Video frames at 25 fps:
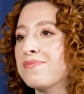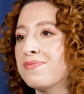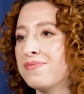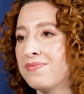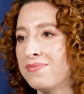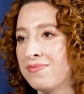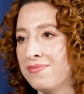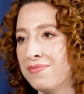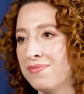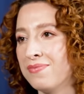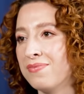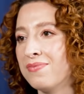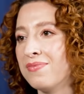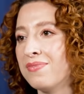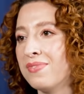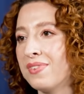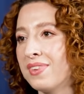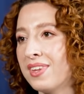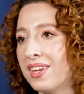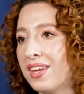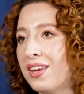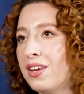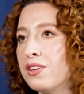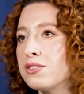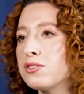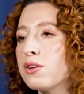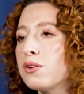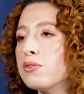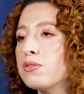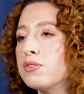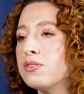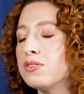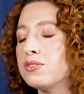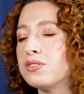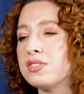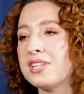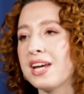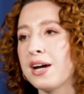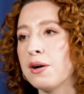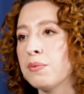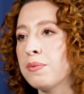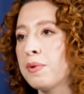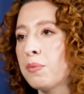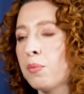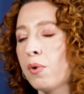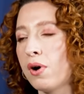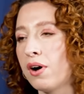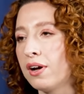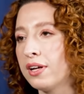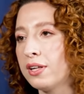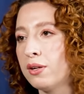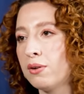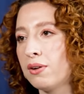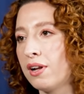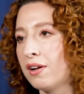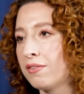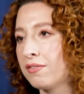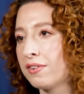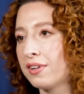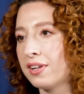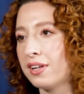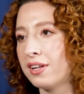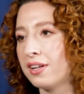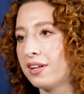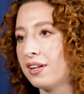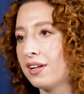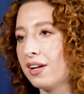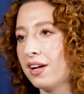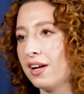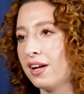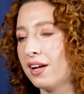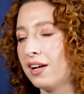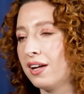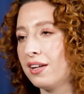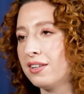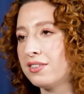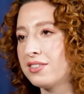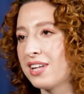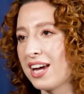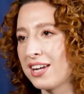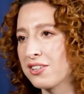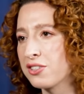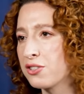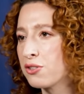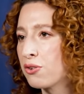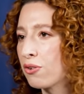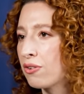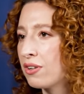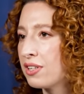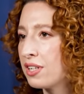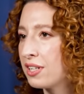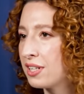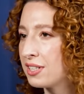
Mm-hmm. So tell me why you love a dachshund or a